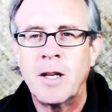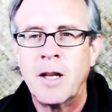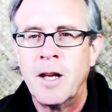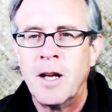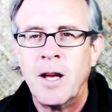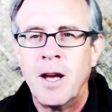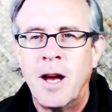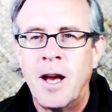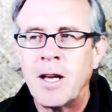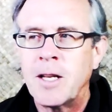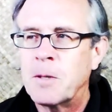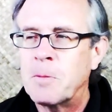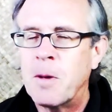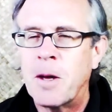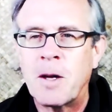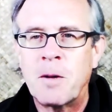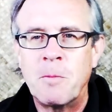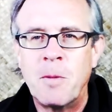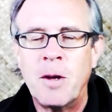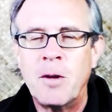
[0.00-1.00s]
And I
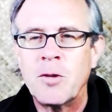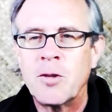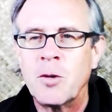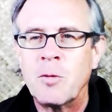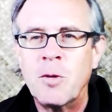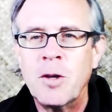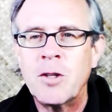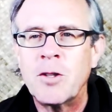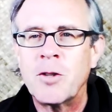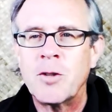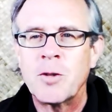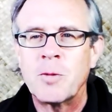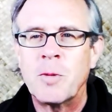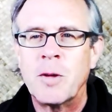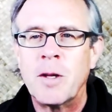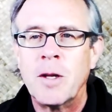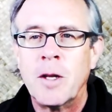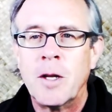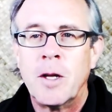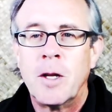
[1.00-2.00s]
expect bells and whistles,
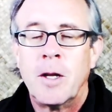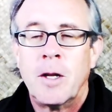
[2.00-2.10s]
but